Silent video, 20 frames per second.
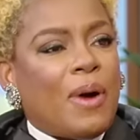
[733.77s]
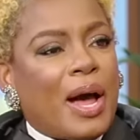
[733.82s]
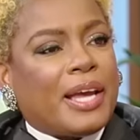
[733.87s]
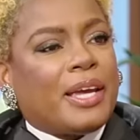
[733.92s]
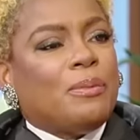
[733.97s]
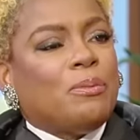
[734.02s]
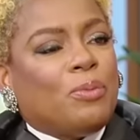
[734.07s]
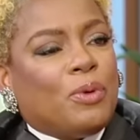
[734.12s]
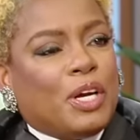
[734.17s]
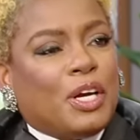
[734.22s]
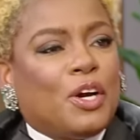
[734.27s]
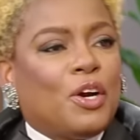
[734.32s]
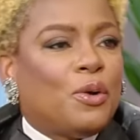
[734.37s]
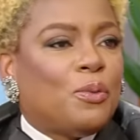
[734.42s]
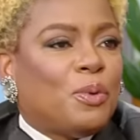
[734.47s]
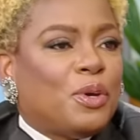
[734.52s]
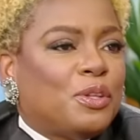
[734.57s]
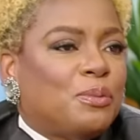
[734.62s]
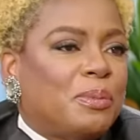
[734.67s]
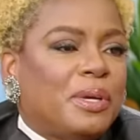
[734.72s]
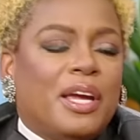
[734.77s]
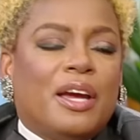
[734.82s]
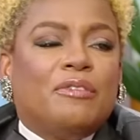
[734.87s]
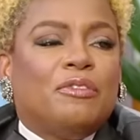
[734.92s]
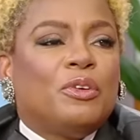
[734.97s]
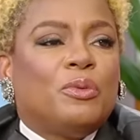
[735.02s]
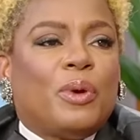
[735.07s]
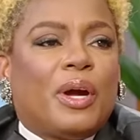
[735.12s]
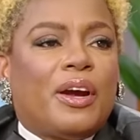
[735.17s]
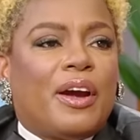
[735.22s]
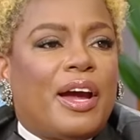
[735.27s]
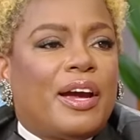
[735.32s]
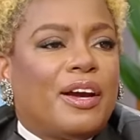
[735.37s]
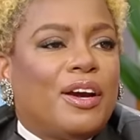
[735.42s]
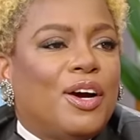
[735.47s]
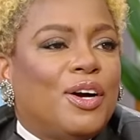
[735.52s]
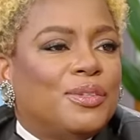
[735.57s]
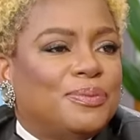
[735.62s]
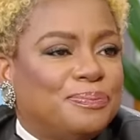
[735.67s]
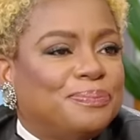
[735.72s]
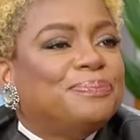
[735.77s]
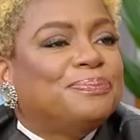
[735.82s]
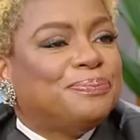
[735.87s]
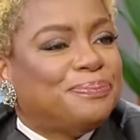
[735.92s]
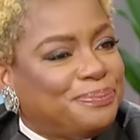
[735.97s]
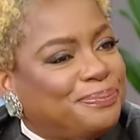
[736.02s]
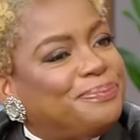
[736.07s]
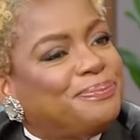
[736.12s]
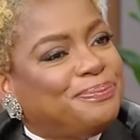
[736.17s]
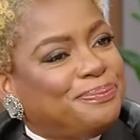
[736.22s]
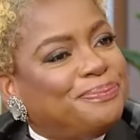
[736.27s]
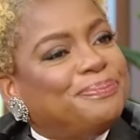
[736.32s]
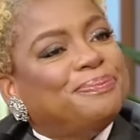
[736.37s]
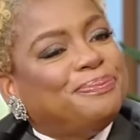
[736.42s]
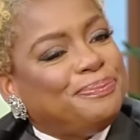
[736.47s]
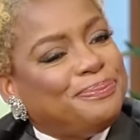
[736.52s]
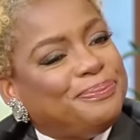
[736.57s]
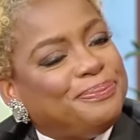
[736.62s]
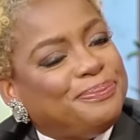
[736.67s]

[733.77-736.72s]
I can bring her with me everywhere I go. Oh.